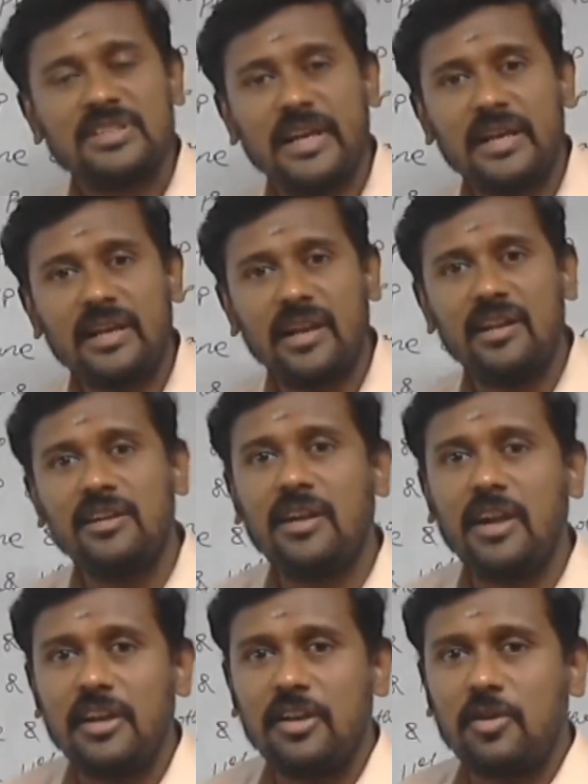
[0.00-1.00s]
Straight line
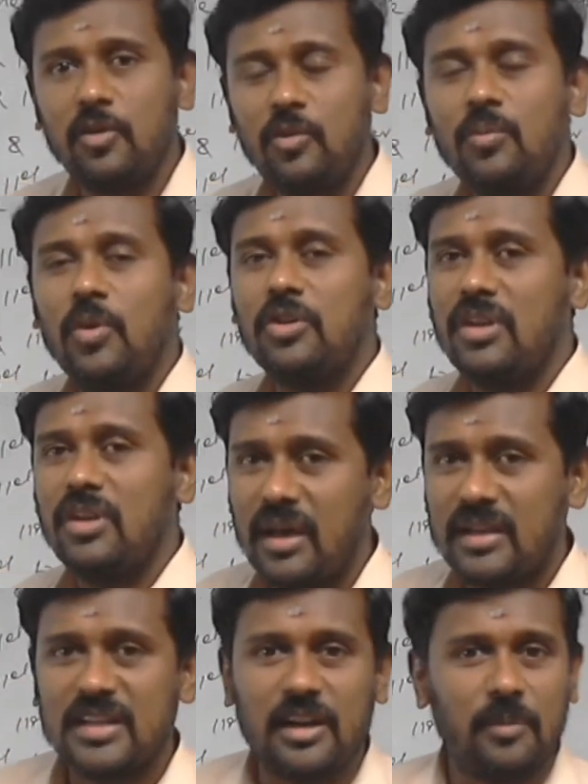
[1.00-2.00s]
inclined to both
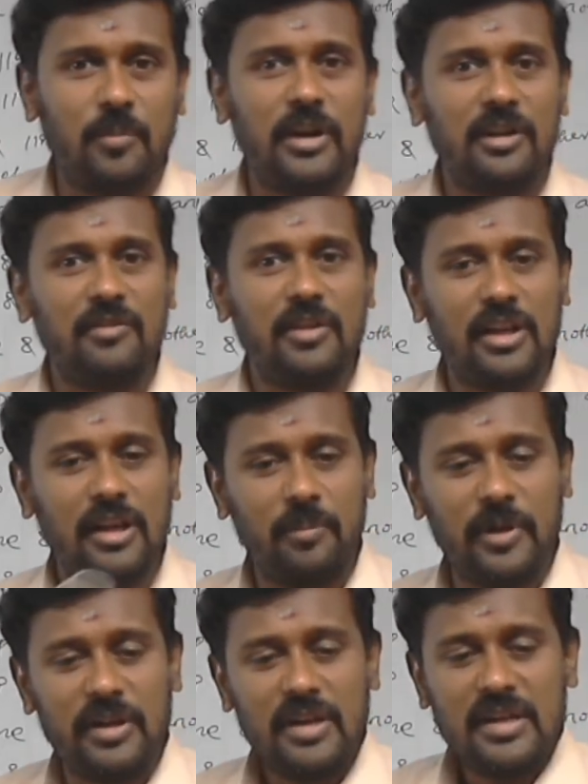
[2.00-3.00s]
horizontal plane and vertical
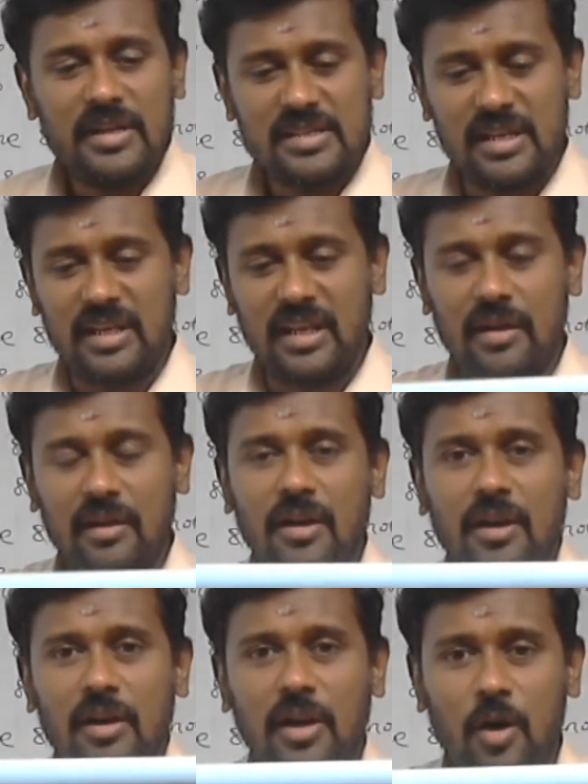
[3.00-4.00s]
plane. See here,
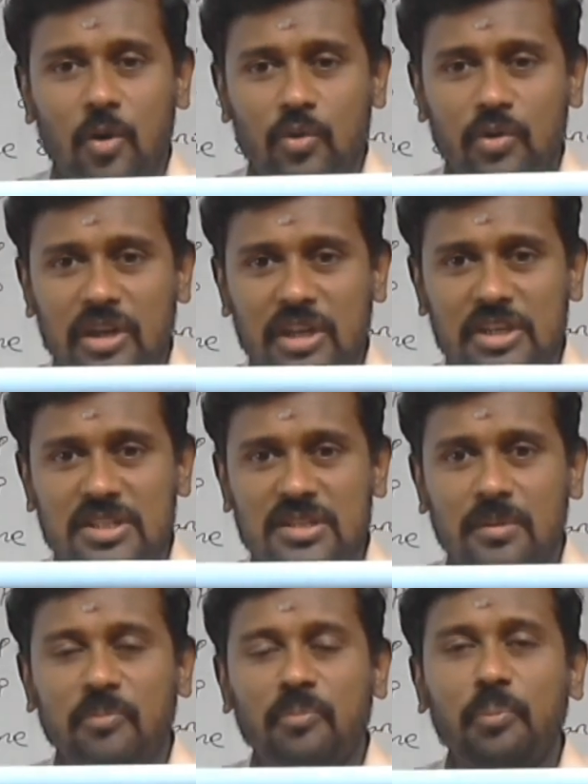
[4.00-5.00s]
now it
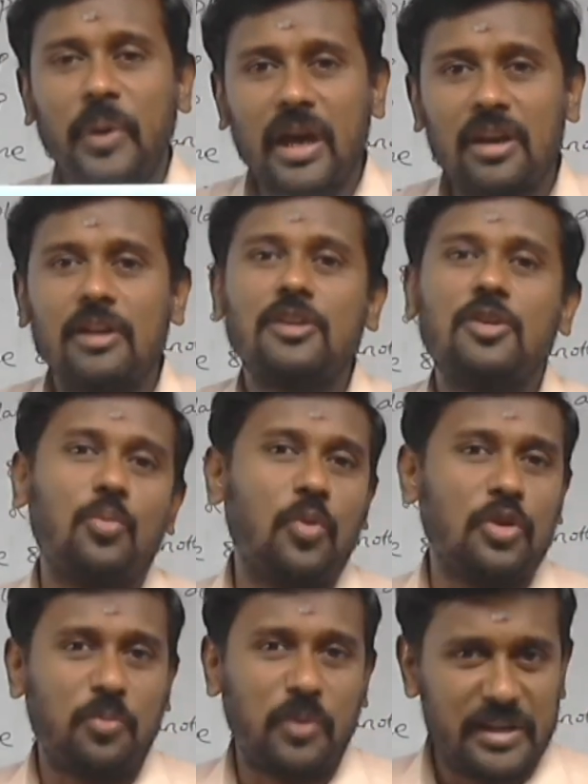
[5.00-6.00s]
is parallel to
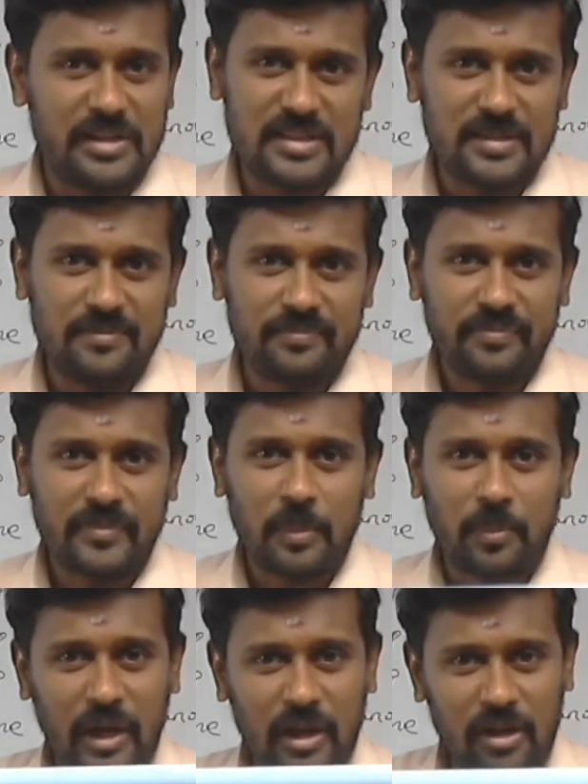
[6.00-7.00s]
both planes.
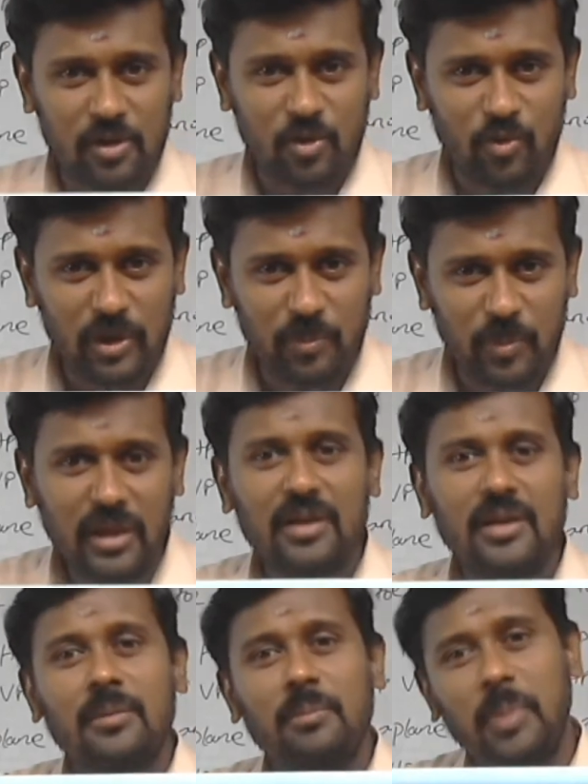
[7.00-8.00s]
Parallel to VP,
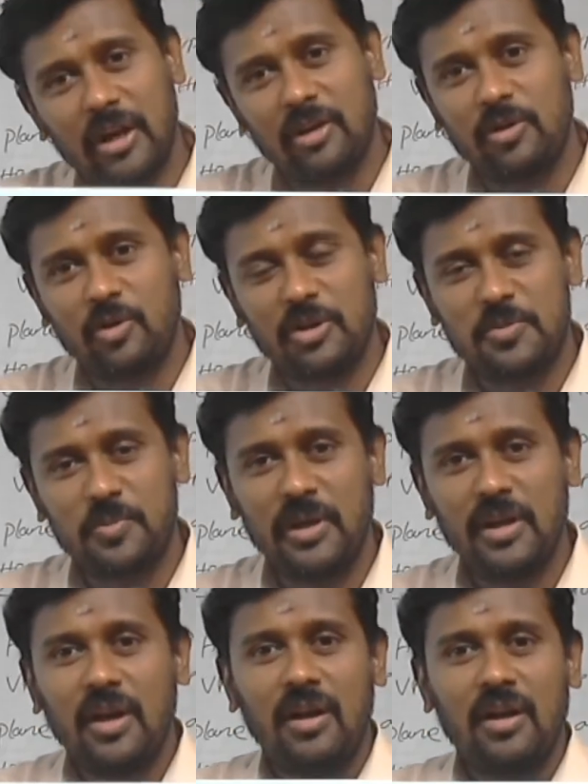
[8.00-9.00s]
parallel to
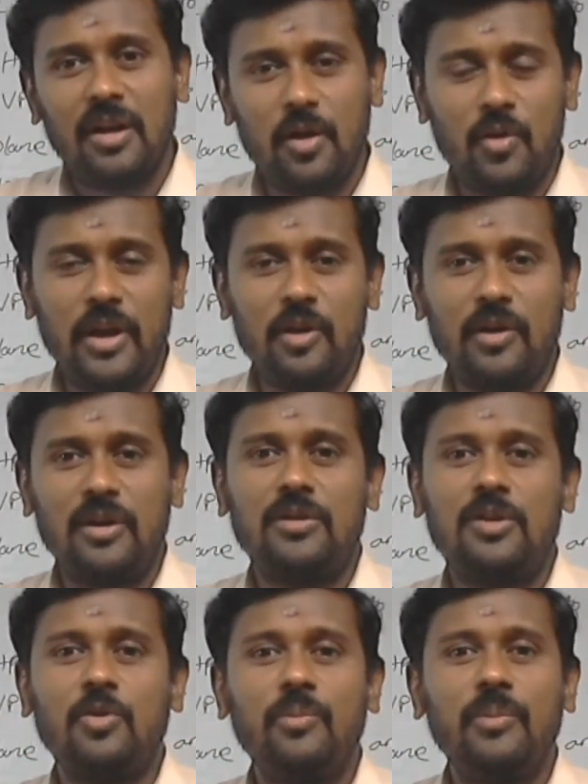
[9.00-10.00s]
HP. Now I
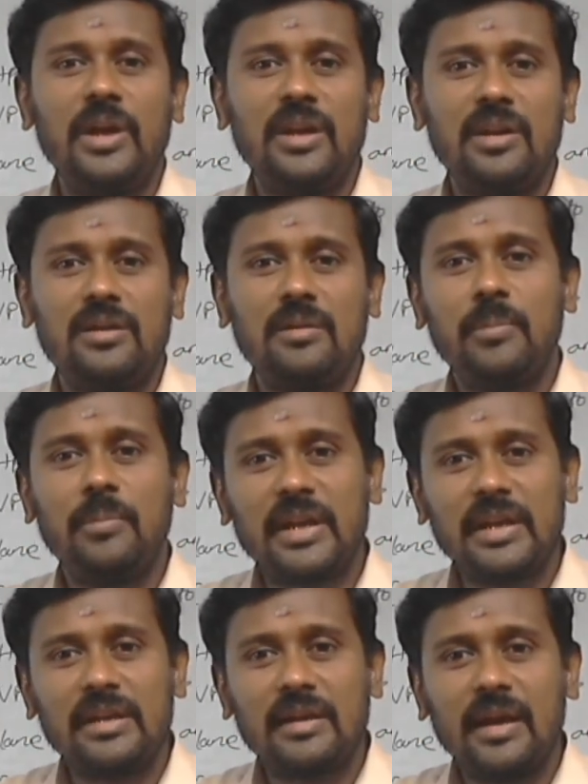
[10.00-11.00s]
want to make
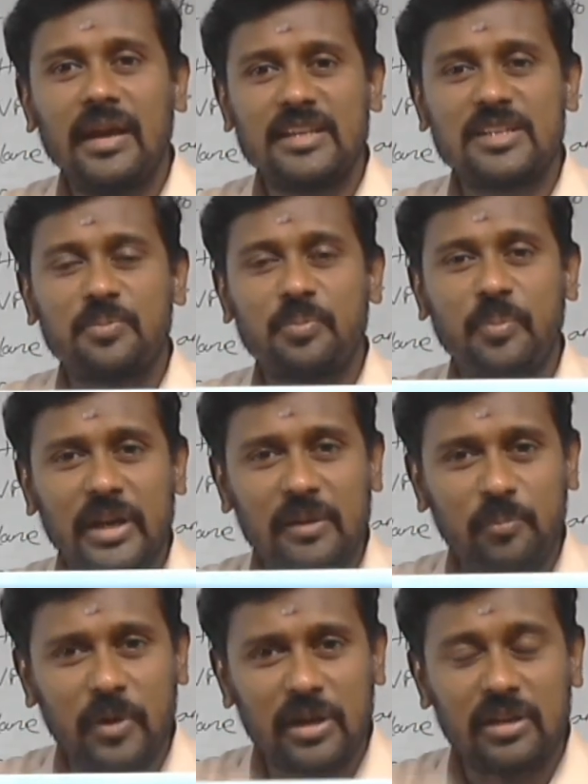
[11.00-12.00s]
it as
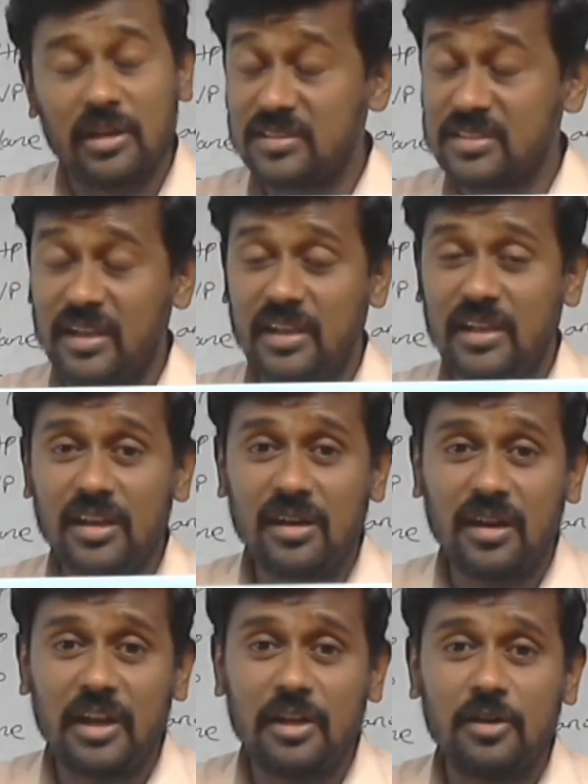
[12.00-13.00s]

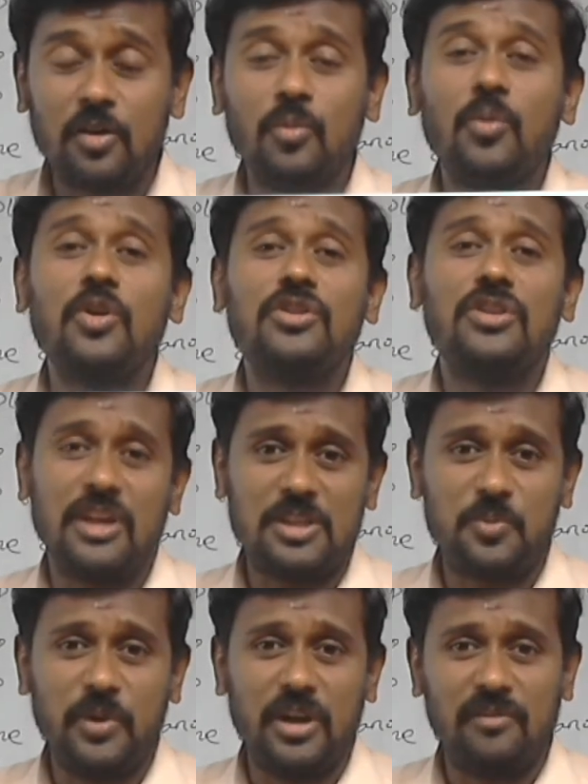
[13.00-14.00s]
inclined to both
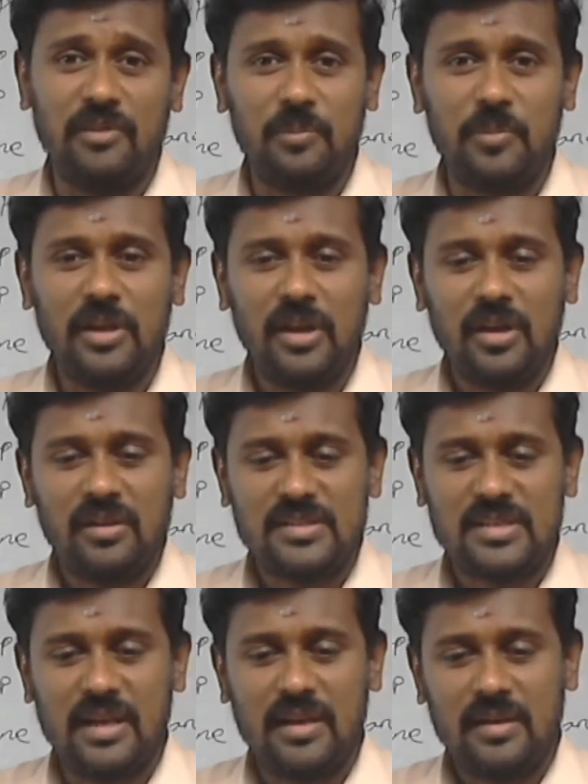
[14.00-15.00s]
HP and VP.
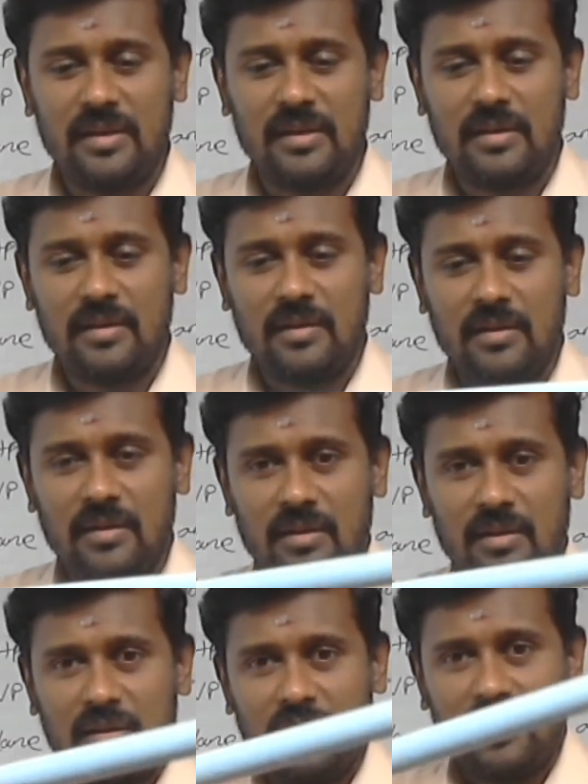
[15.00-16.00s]
Say,
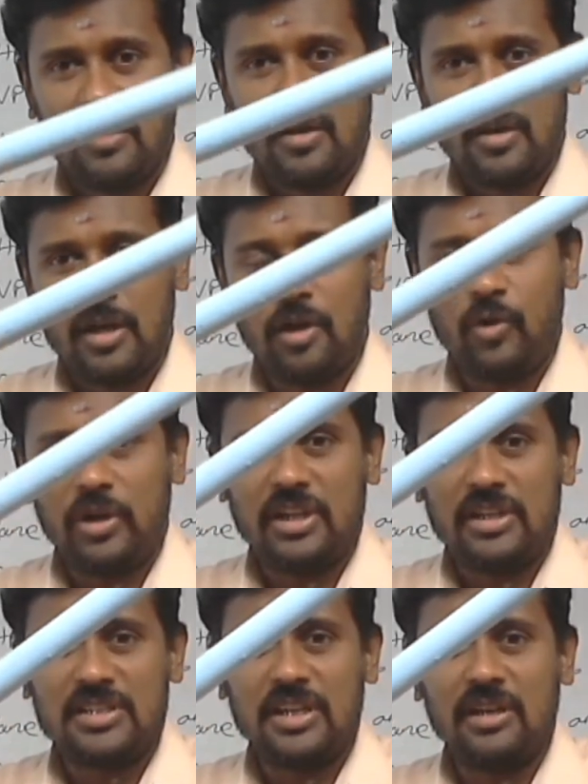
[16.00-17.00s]
now it
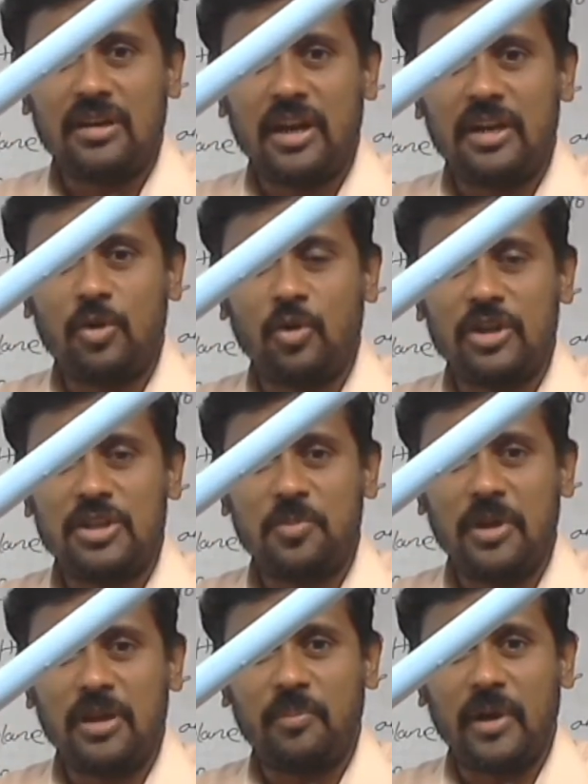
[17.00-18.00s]
is inclined to
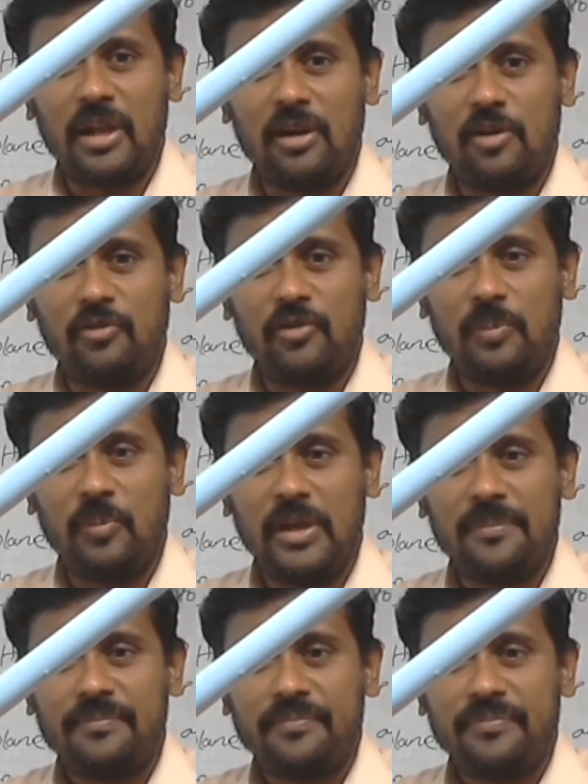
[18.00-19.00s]
HP and parallel to VP.